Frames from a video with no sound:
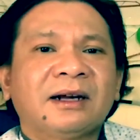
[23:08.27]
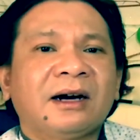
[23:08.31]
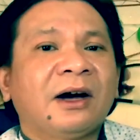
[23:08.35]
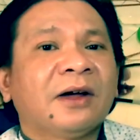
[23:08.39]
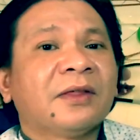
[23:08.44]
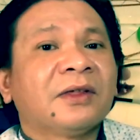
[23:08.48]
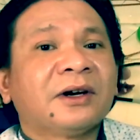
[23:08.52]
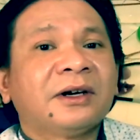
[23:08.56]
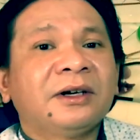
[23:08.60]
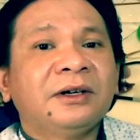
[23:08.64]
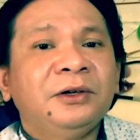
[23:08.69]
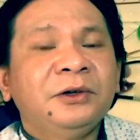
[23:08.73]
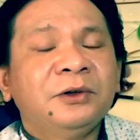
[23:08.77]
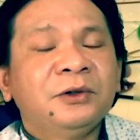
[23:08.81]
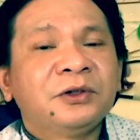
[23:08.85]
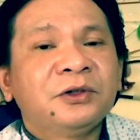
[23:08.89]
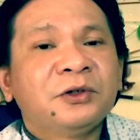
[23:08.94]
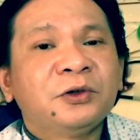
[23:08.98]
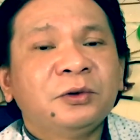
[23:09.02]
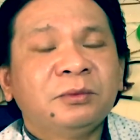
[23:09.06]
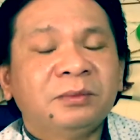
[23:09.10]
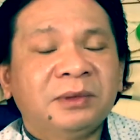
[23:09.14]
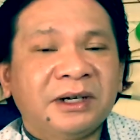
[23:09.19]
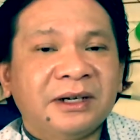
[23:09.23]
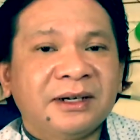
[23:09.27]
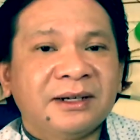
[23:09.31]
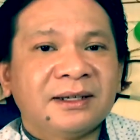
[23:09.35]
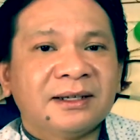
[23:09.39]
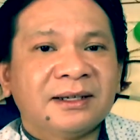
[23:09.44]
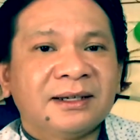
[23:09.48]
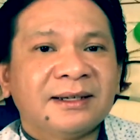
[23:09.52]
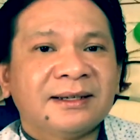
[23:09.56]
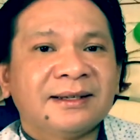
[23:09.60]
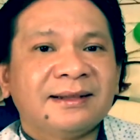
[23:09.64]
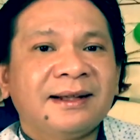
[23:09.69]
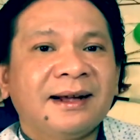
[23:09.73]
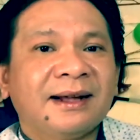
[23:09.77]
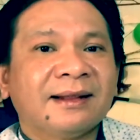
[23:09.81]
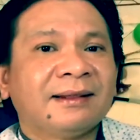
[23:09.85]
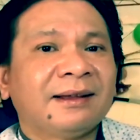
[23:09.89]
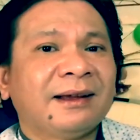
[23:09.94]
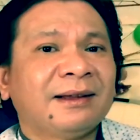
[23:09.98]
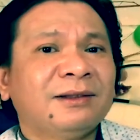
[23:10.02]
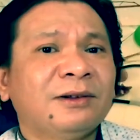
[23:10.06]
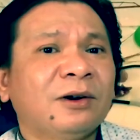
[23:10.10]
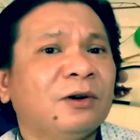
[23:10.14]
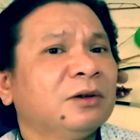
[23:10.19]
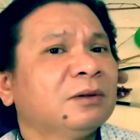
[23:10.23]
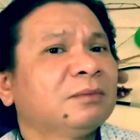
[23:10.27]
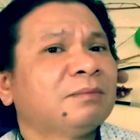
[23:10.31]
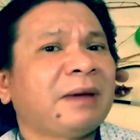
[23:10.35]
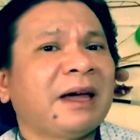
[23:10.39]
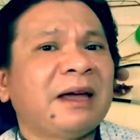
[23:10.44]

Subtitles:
other YouTubers is that they don't